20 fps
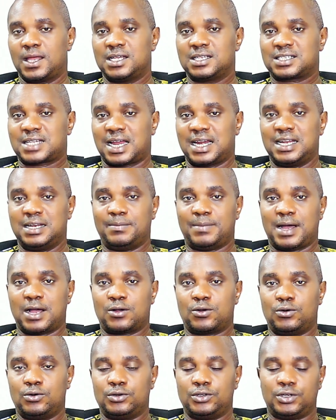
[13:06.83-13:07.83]
scanning the
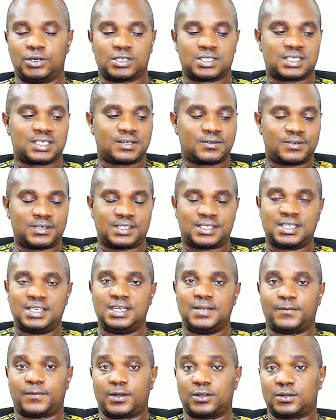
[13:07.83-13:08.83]
barcode you're
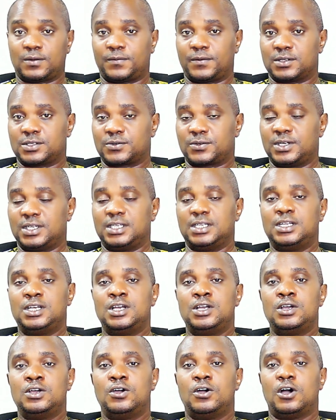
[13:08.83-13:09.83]
seeing in front of your
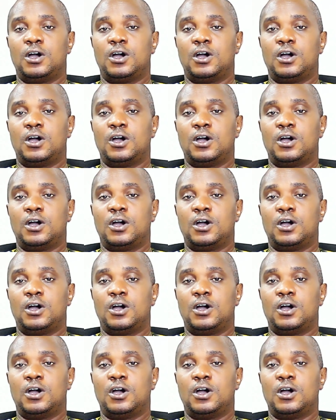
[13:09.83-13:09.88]
screen